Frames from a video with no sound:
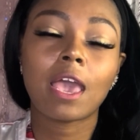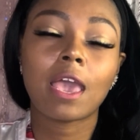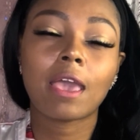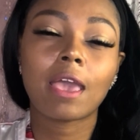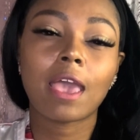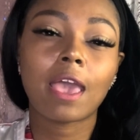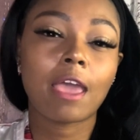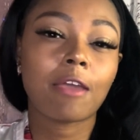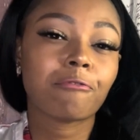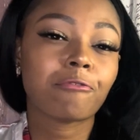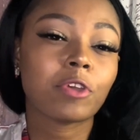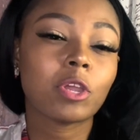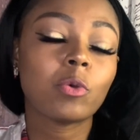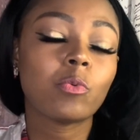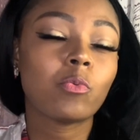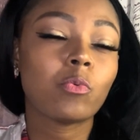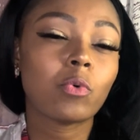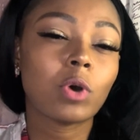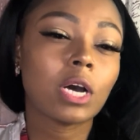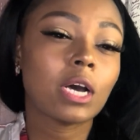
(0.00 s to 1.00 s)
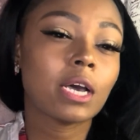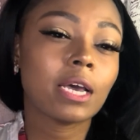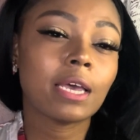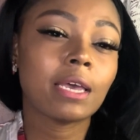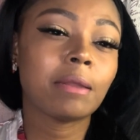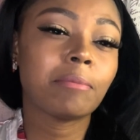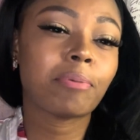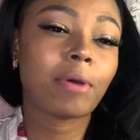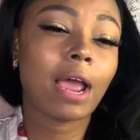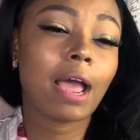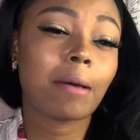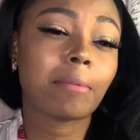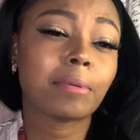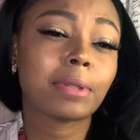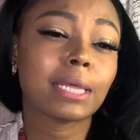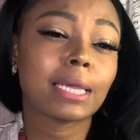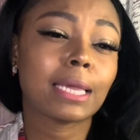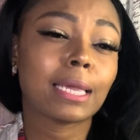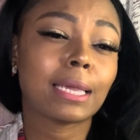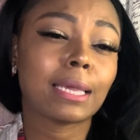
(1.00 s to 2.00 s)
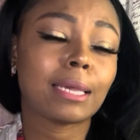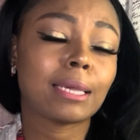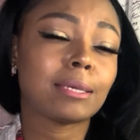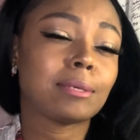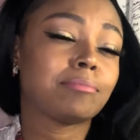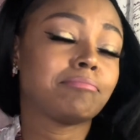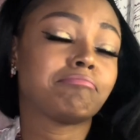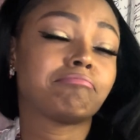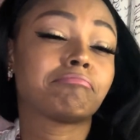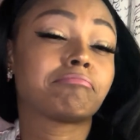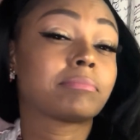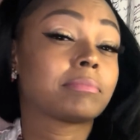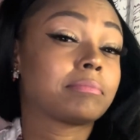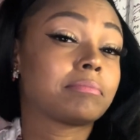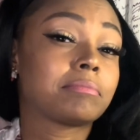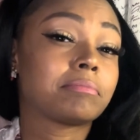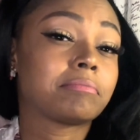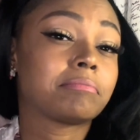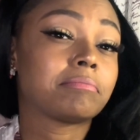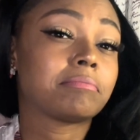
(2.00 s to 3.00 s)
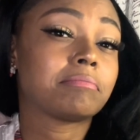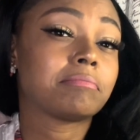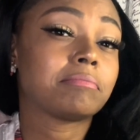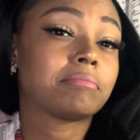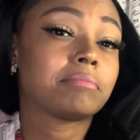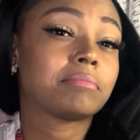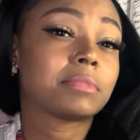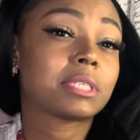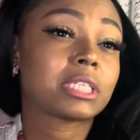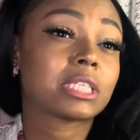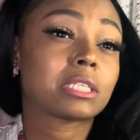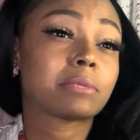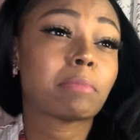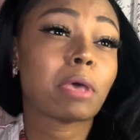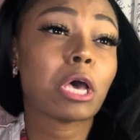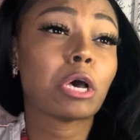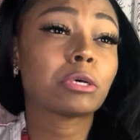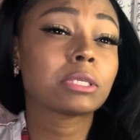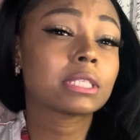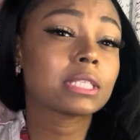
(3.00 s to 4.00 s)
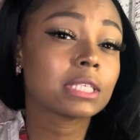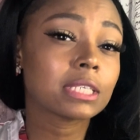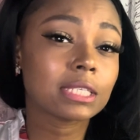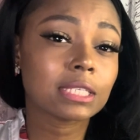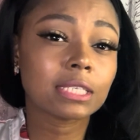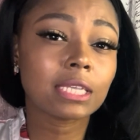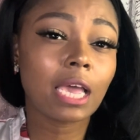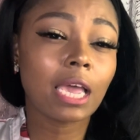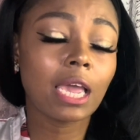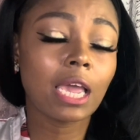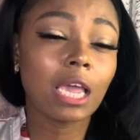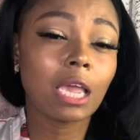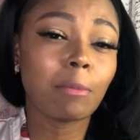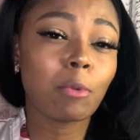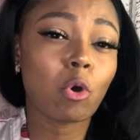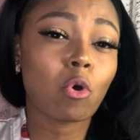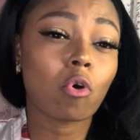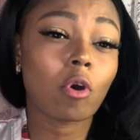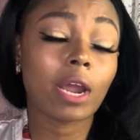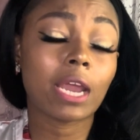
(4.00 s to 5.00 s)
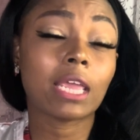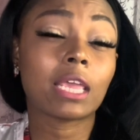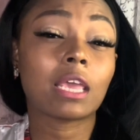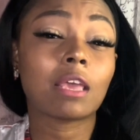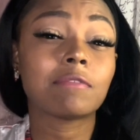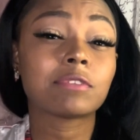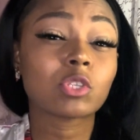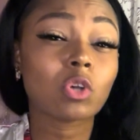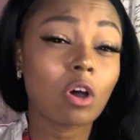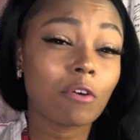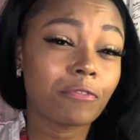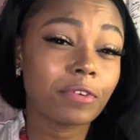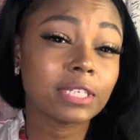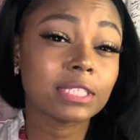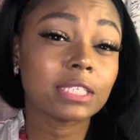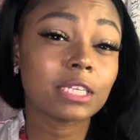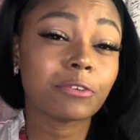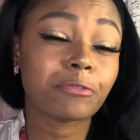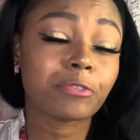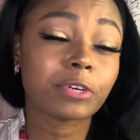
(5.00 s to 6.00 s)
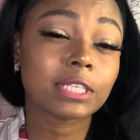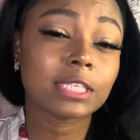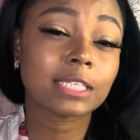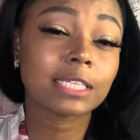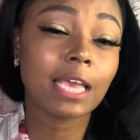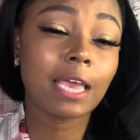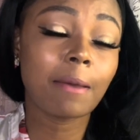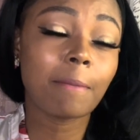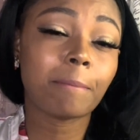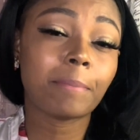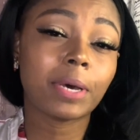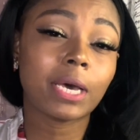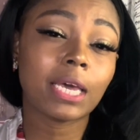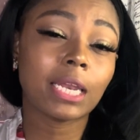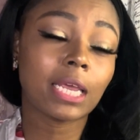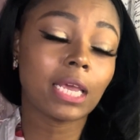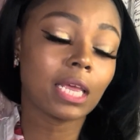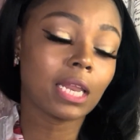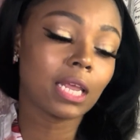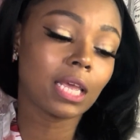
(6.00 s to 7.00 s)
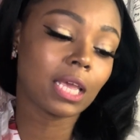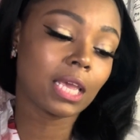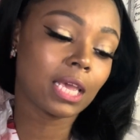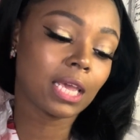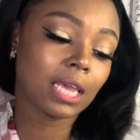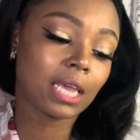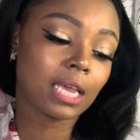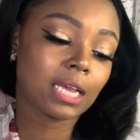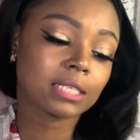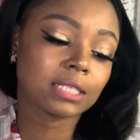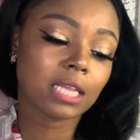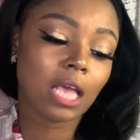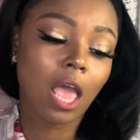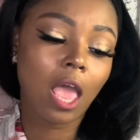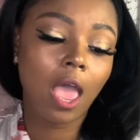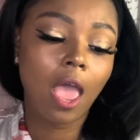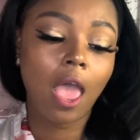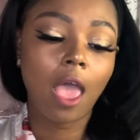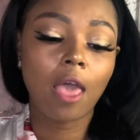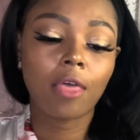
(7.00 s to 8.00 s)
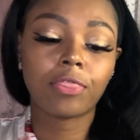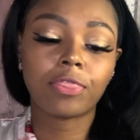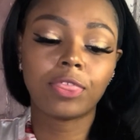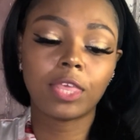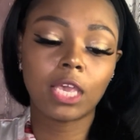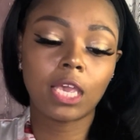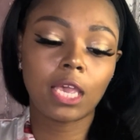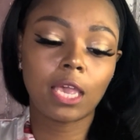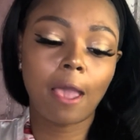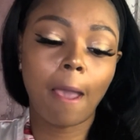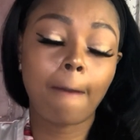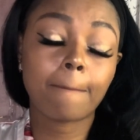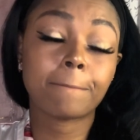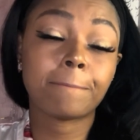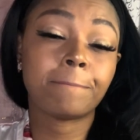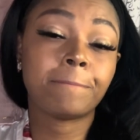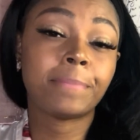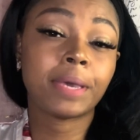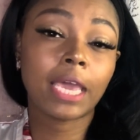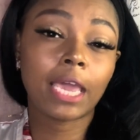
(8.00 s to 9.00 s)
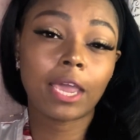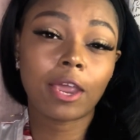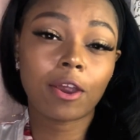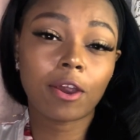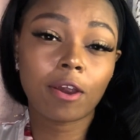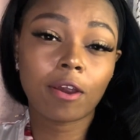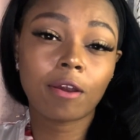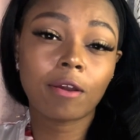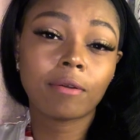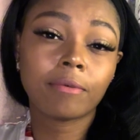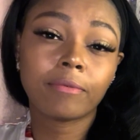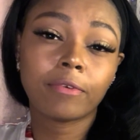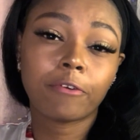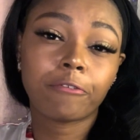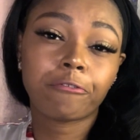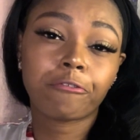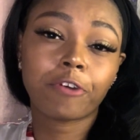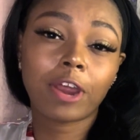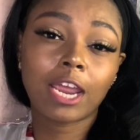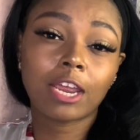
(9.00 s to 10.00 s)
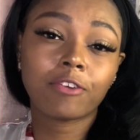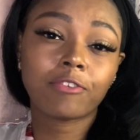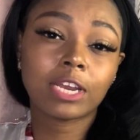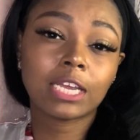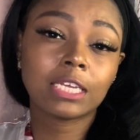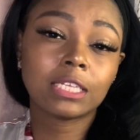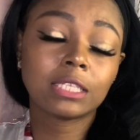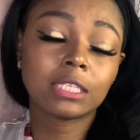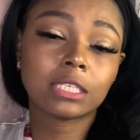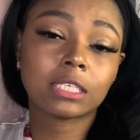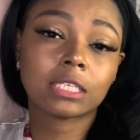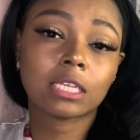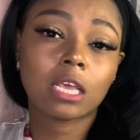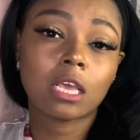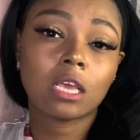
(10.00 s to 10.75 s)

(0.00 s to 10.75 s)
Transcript: everyone probably smells the same or it gives off a different scent, but it is the Bear fragrance.